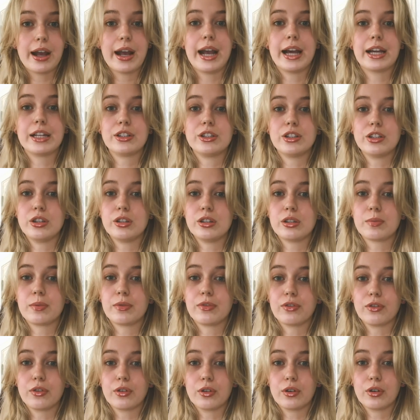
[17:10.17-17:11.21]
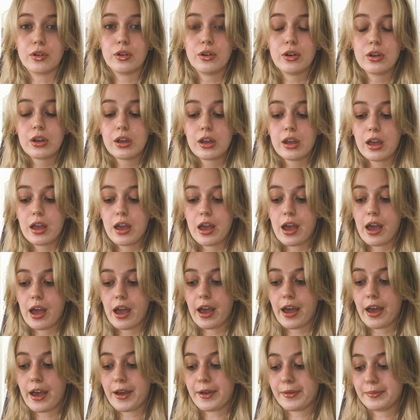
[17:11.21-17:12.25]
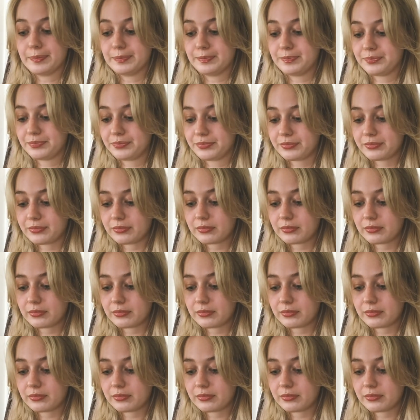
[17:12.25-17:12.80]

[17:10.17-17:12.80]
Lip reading: I hadn't used before. And